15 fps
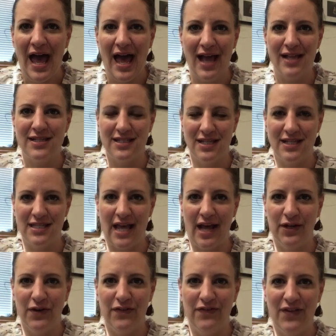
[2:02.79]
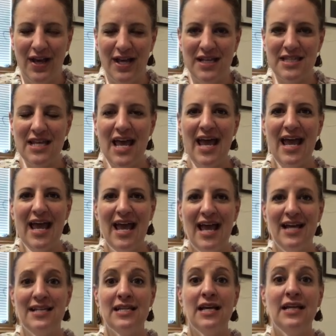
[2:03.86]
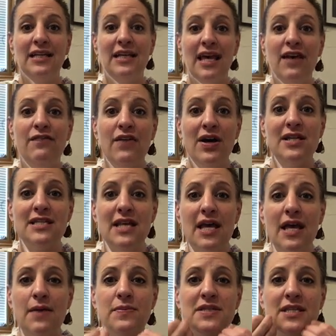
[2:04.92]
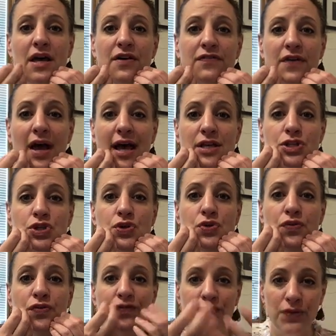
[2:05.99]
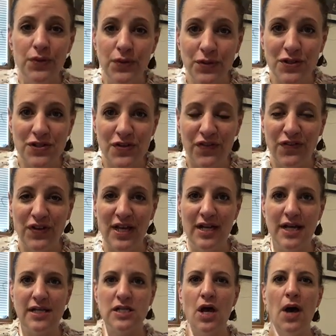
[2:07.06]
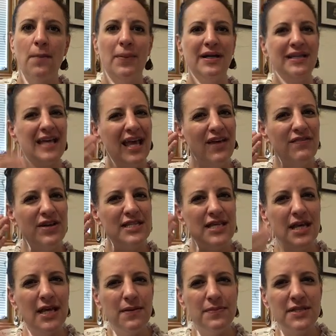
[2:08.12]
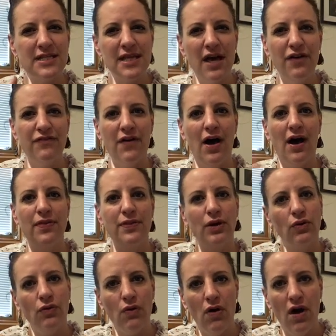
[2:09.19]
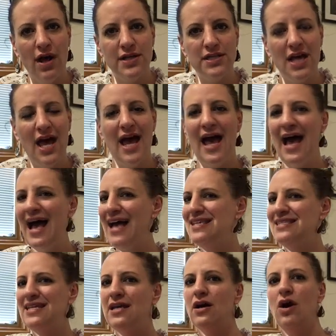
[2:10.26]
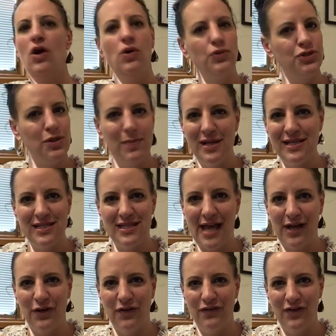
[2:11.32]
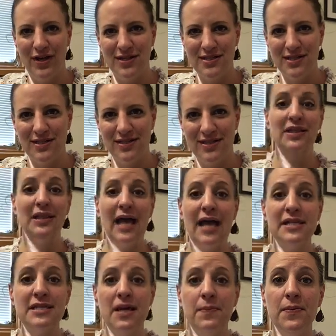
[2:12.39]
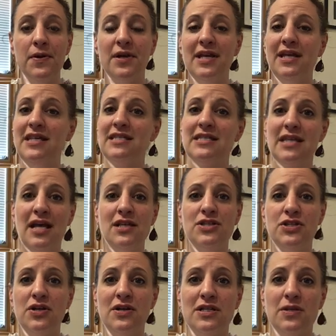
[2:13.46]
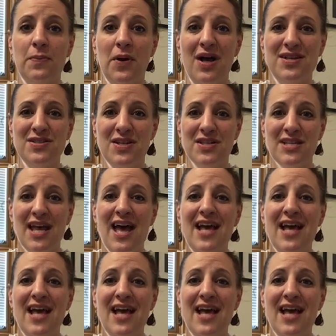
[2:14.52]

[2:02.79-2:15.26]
as the sacrifice and gave us himself as true food to feed us, but gave us himself on the cross as the ultimate sacrifice. The Last Supper, he says to his apostles,